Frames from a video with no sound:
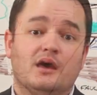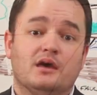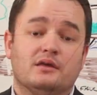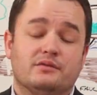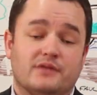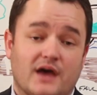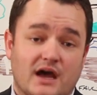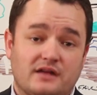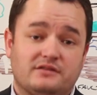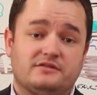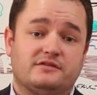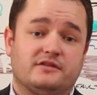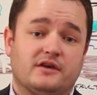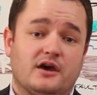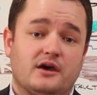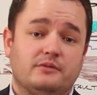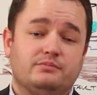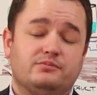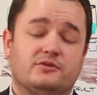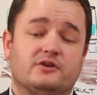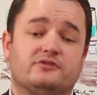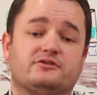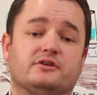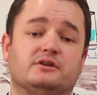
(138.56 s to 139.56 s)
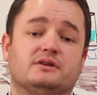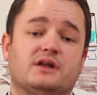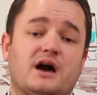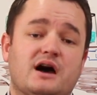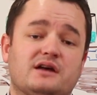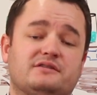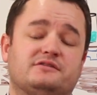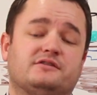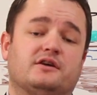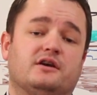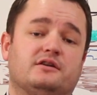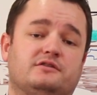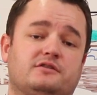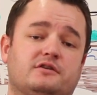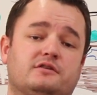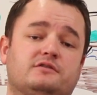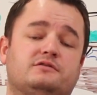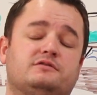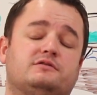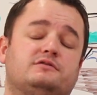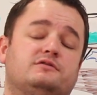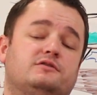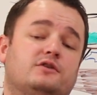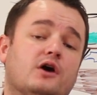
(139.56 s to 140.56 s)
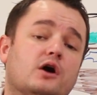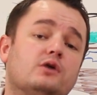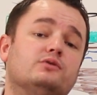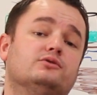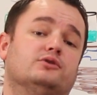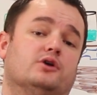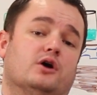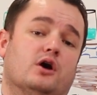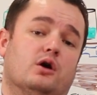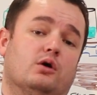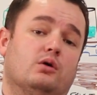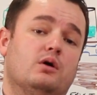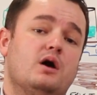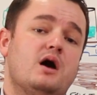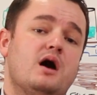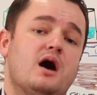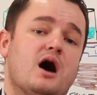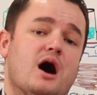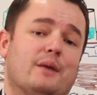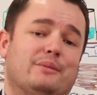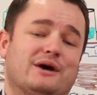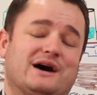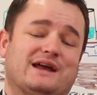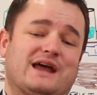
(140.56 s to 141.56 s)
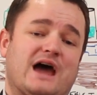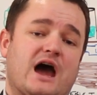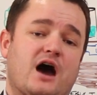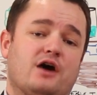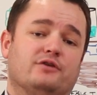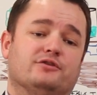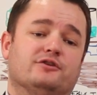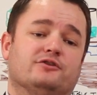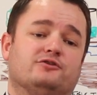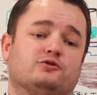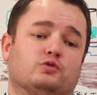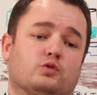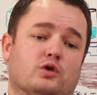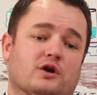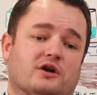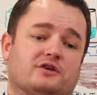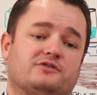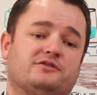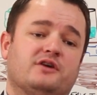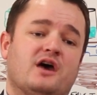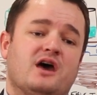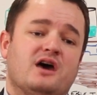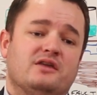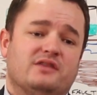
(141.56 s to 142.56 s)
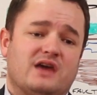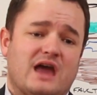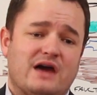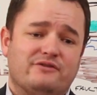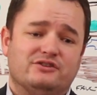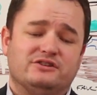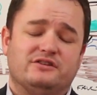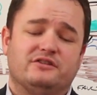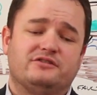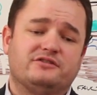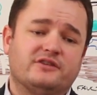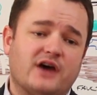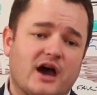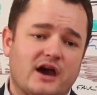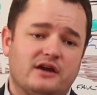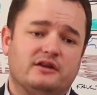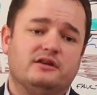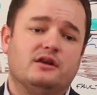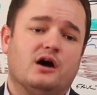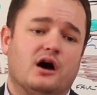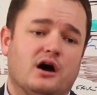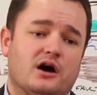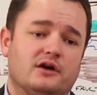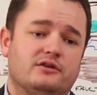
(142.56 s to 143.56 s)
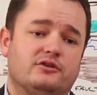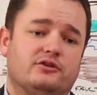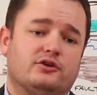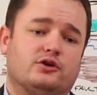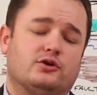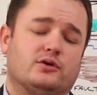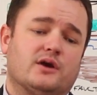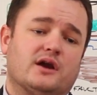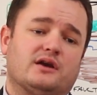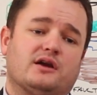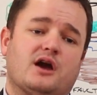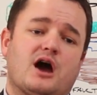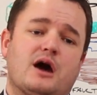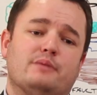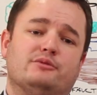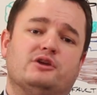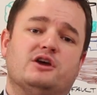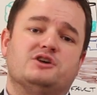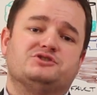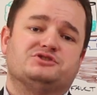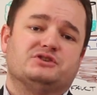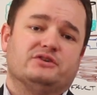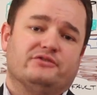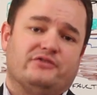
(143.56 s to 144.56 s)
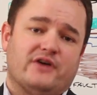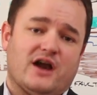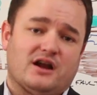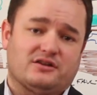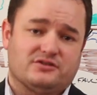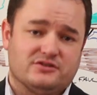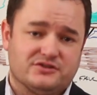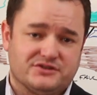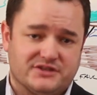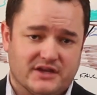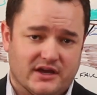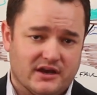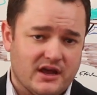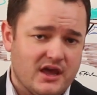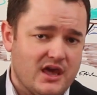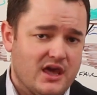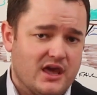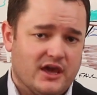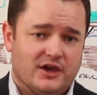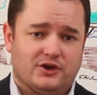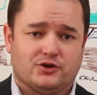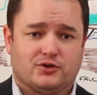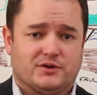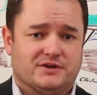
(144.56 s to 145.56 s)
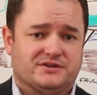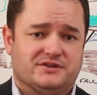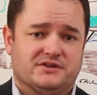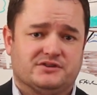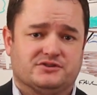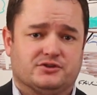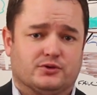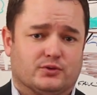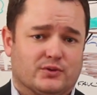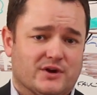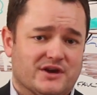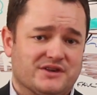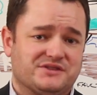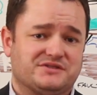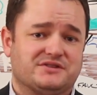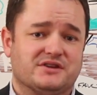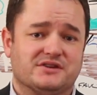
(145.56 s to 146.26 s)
That said, there's a lot scientists don't know about how this works. They haven't decided on the correct combination of factors that increases the risk.